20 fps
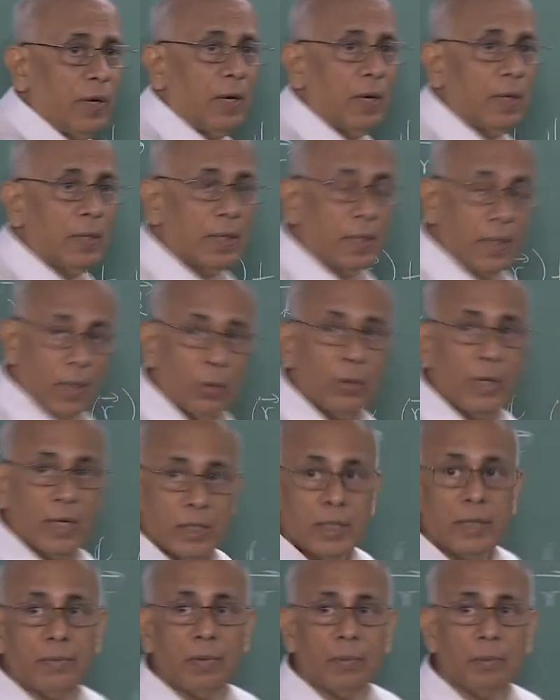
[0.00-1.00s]
R and now let
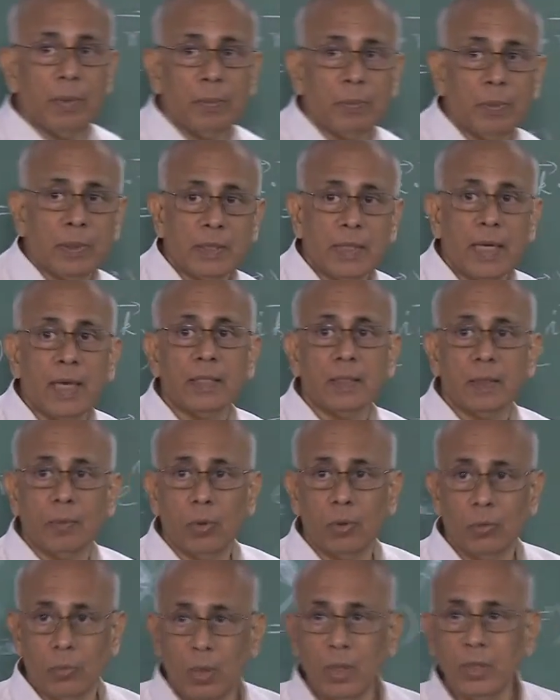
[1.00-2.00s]
us even be precise
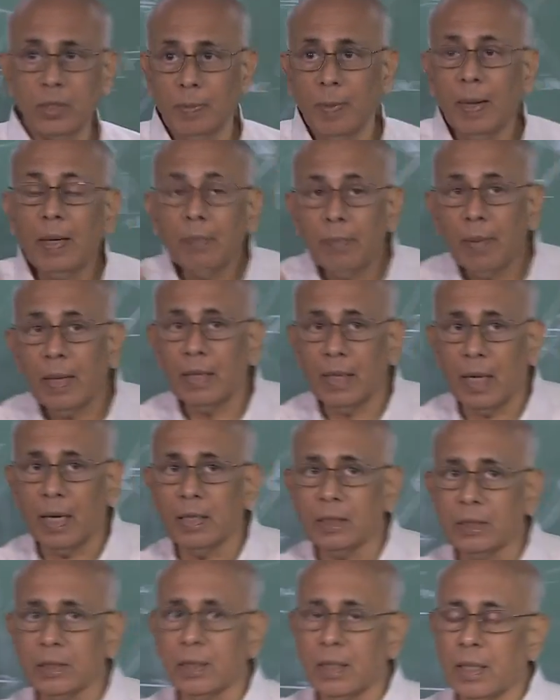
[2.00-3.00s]
about what is meant by
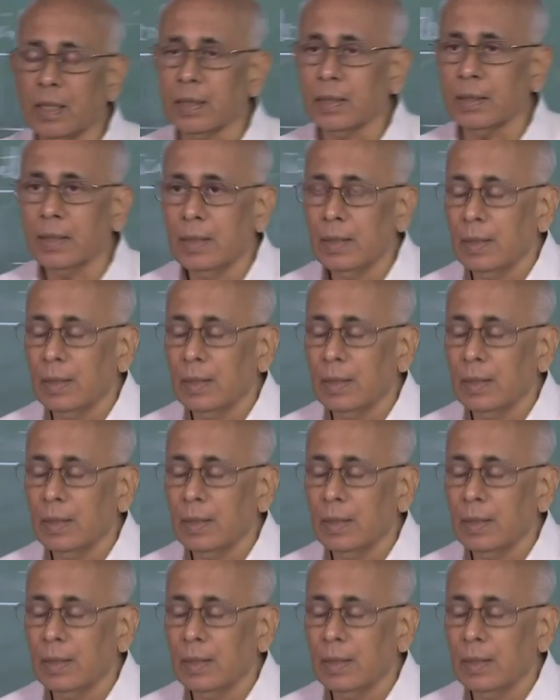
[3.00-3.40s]
large R